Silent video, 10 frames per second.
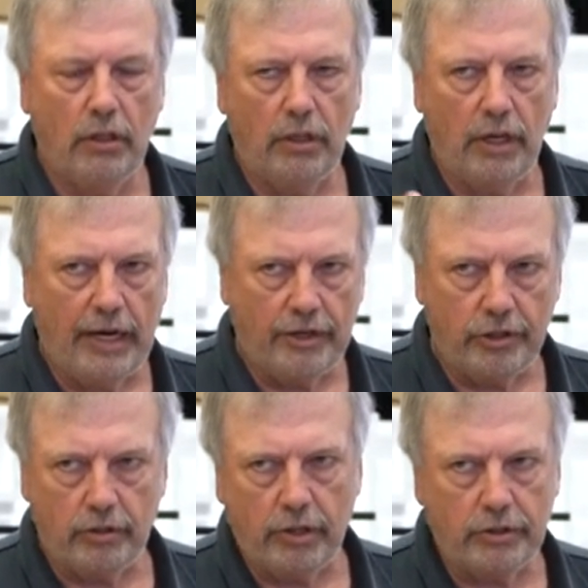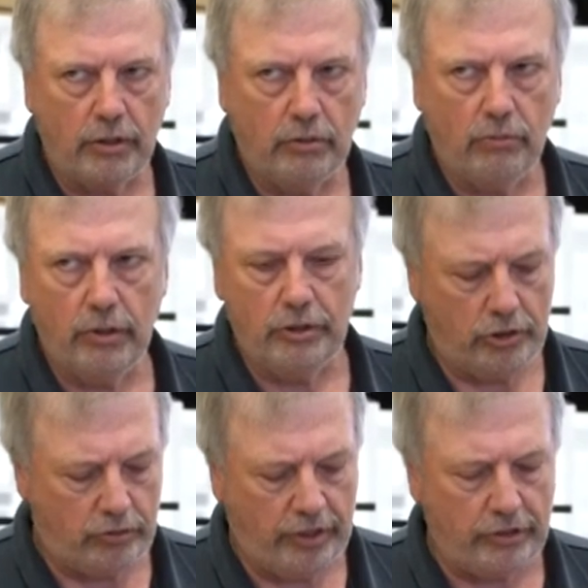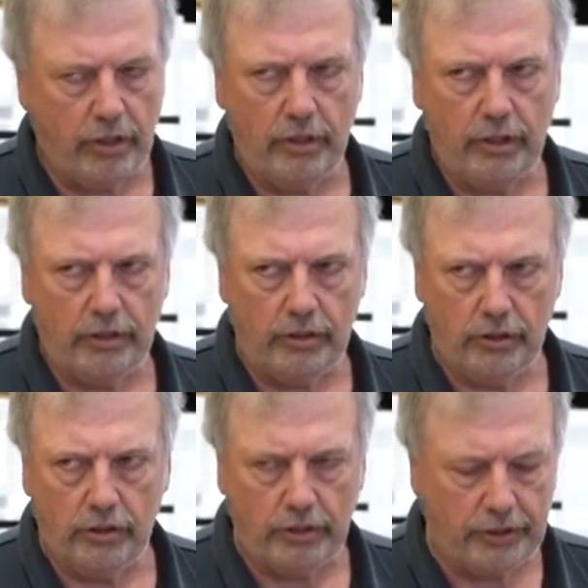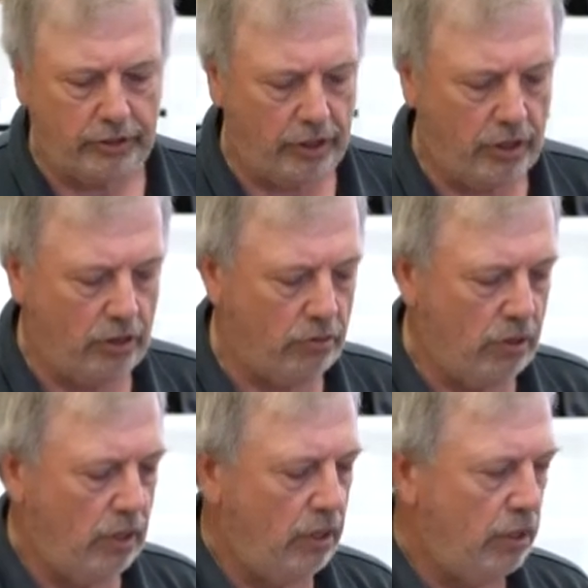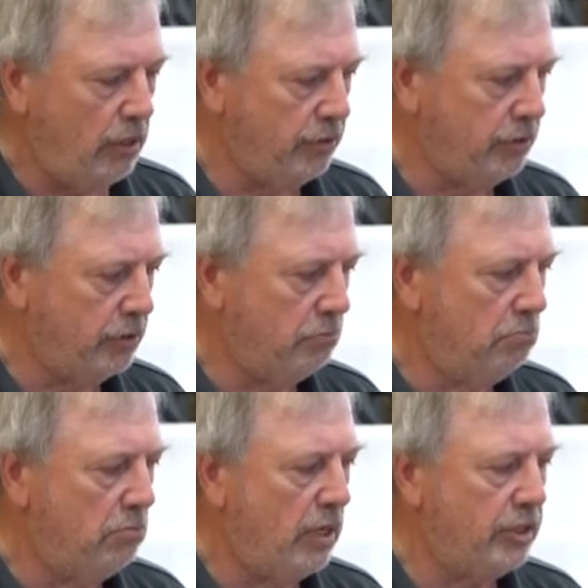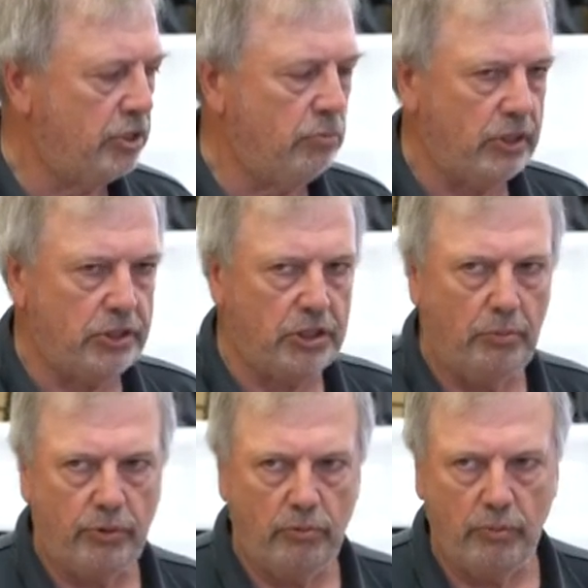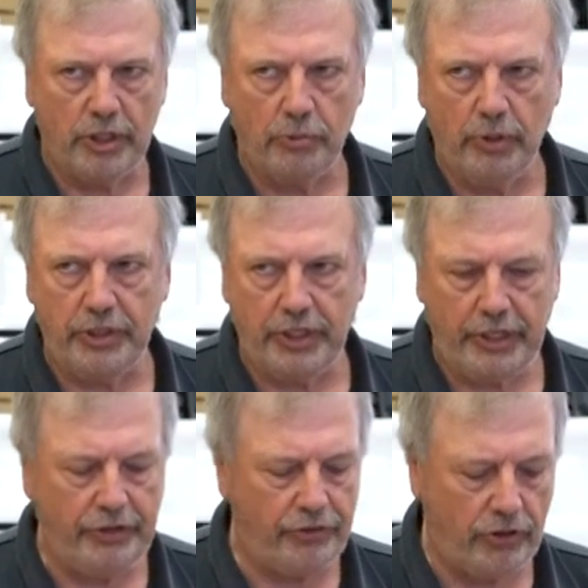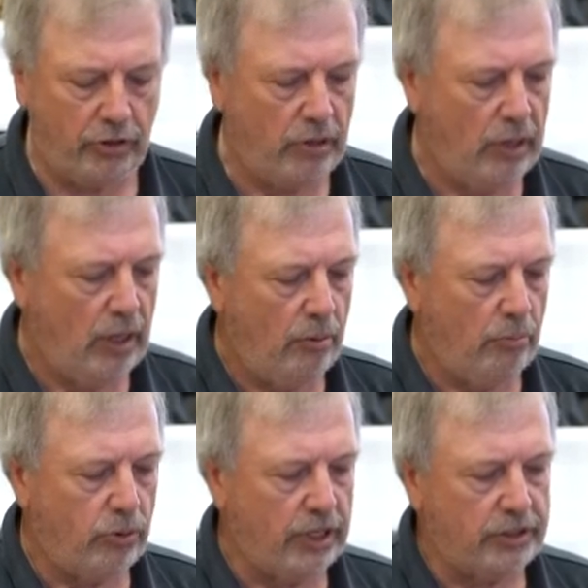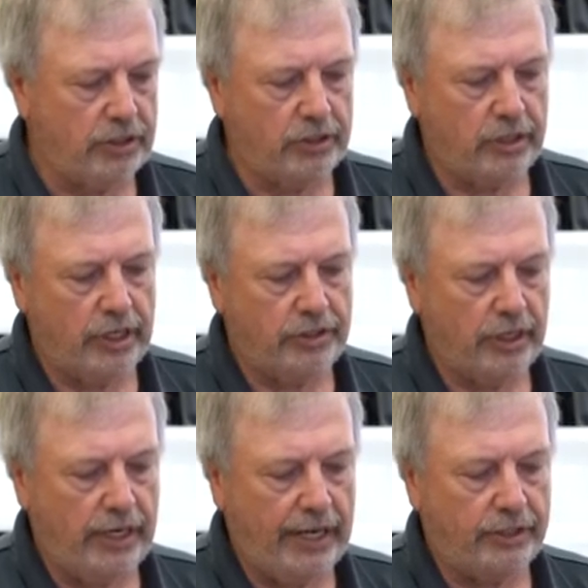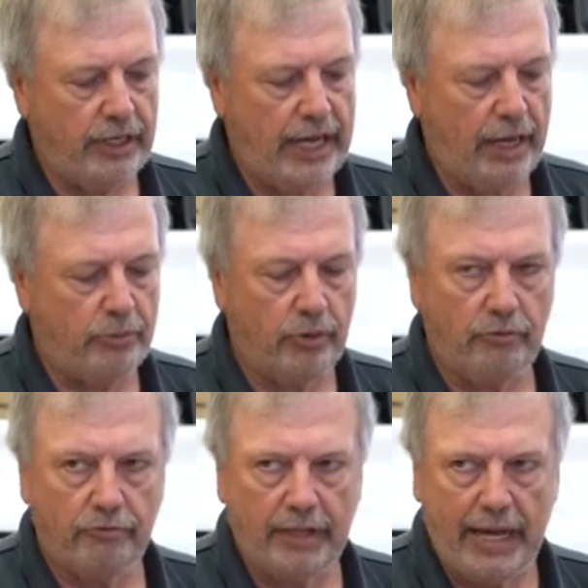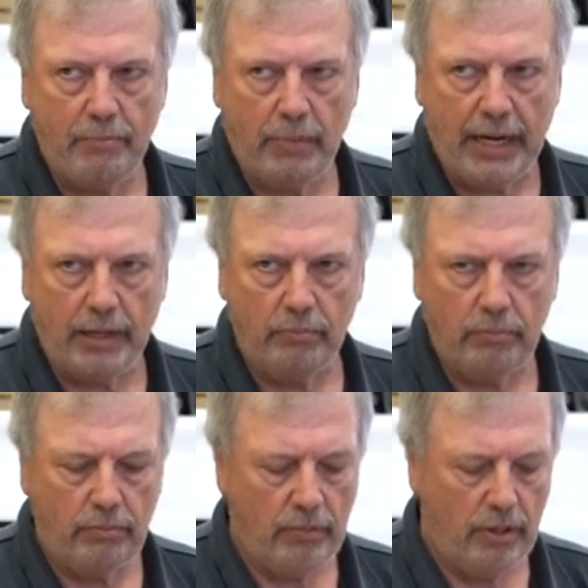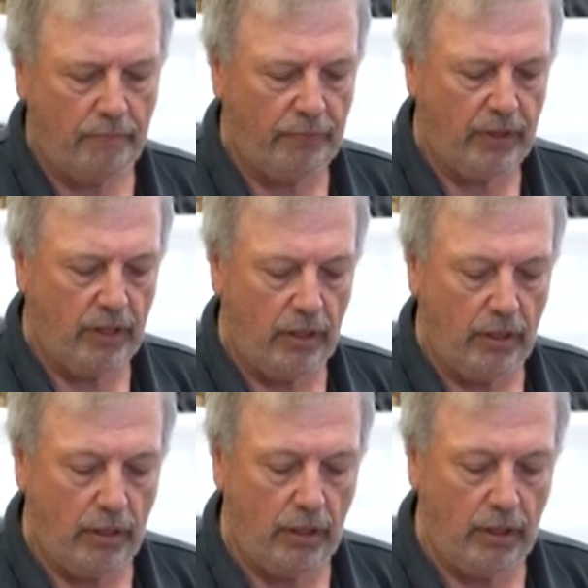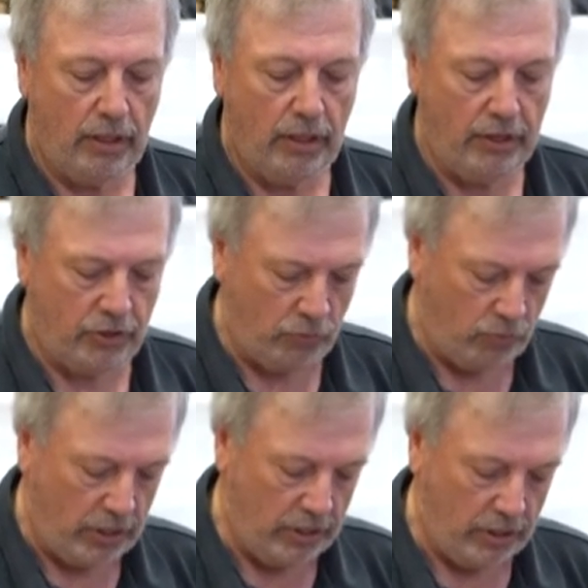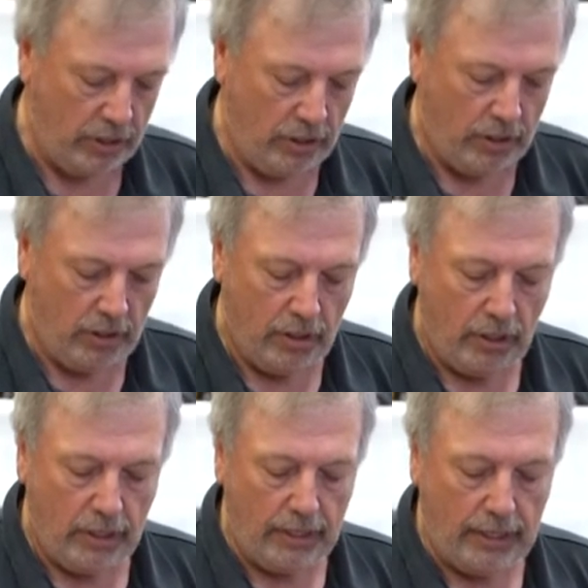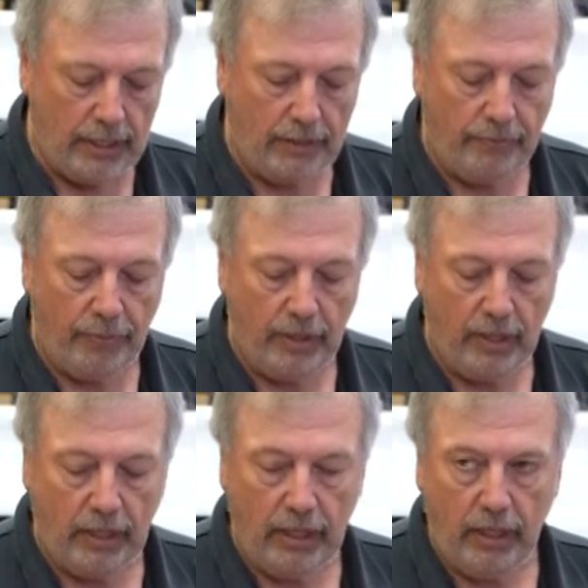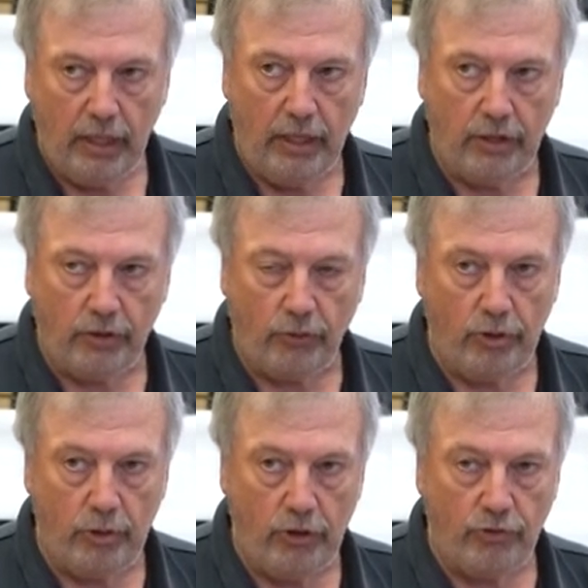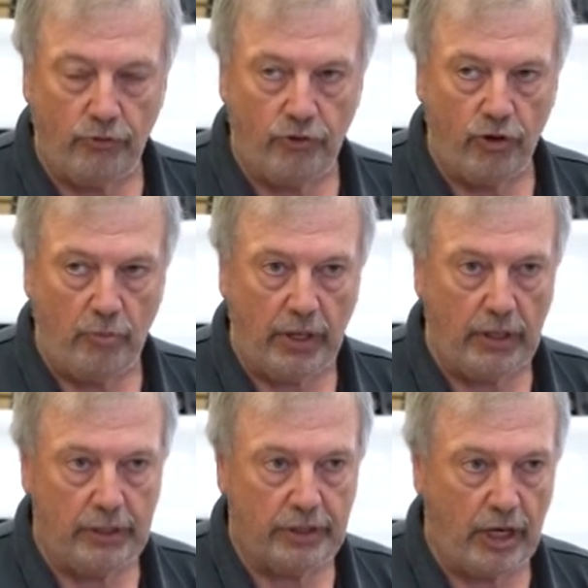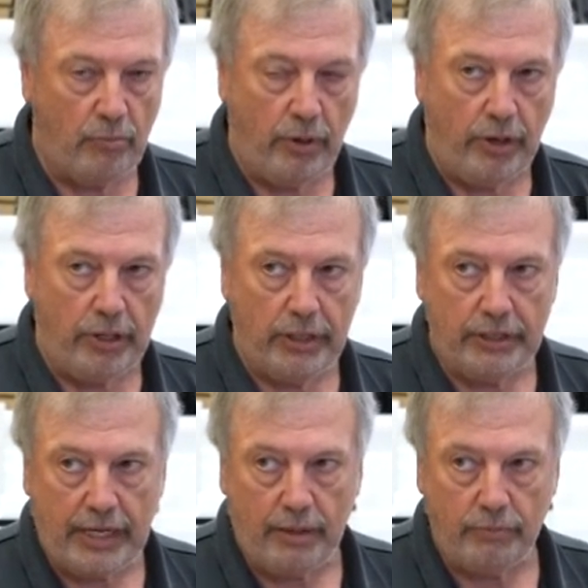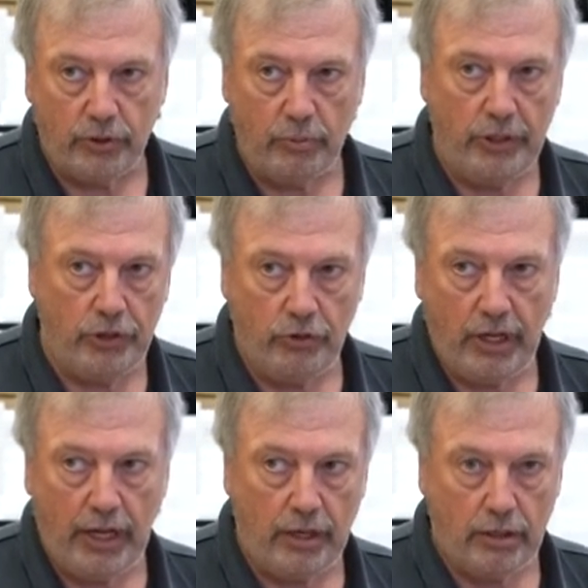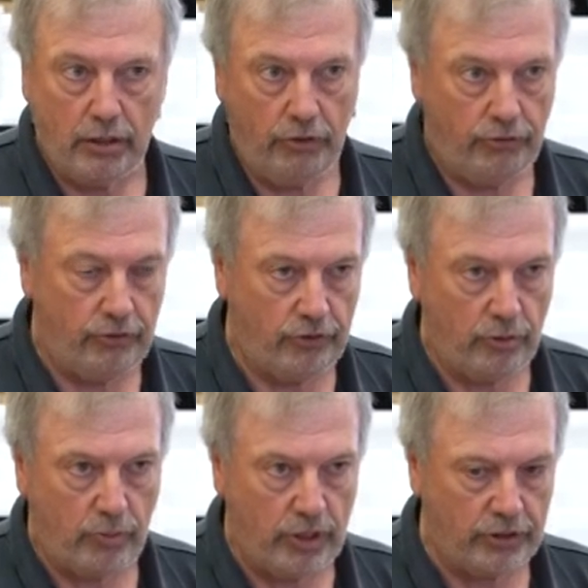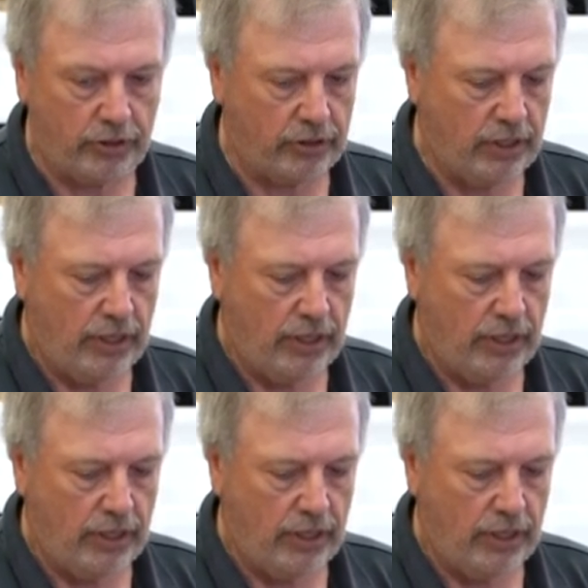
a lot of stress on the wood, stress on this, and stress on you. This is much, much simpler, much, much easier. Plus this cuts a nice, absolutely flat bottom. This one uh, you can only use for trimming. It's got a bearing on the top, so it means you can't use this to puncture.